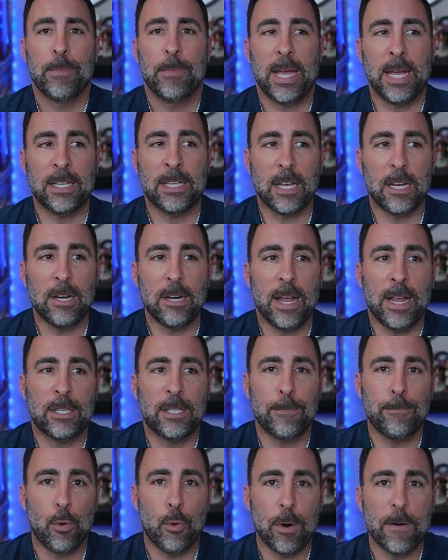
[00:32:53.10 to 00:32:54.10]
It's un, it's
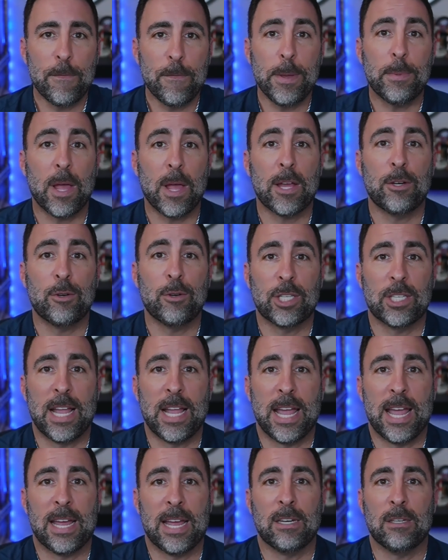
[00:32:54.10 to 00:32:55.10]
important for people to
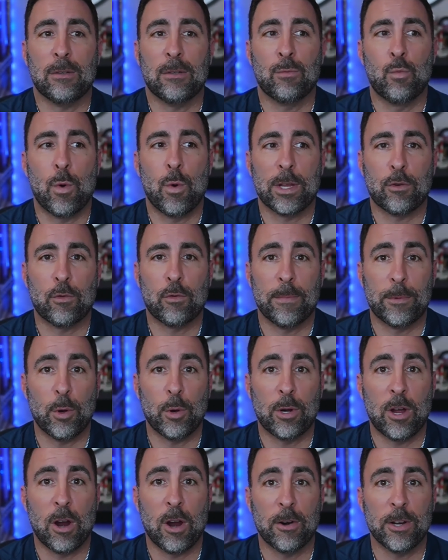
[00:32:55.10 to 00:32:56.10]
understand what
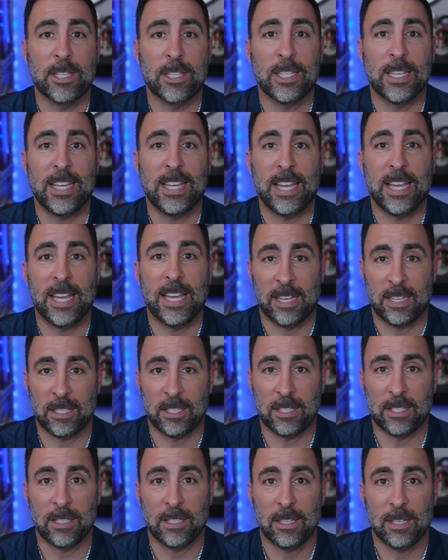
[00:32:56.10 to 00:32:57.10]
cryptocurrency
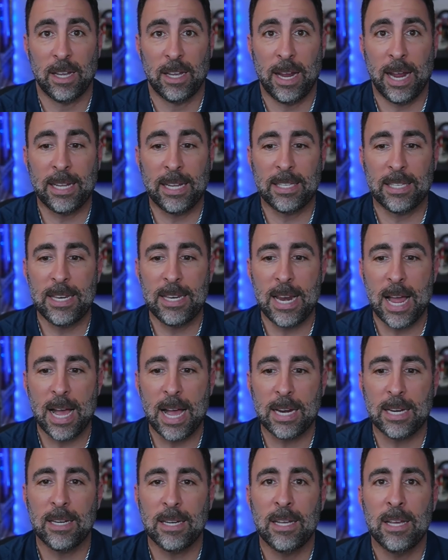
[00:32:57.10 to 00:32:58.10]
is. It's
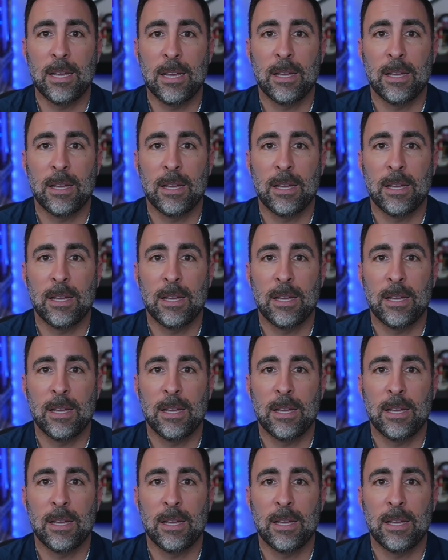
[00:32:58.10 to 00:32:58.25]
not.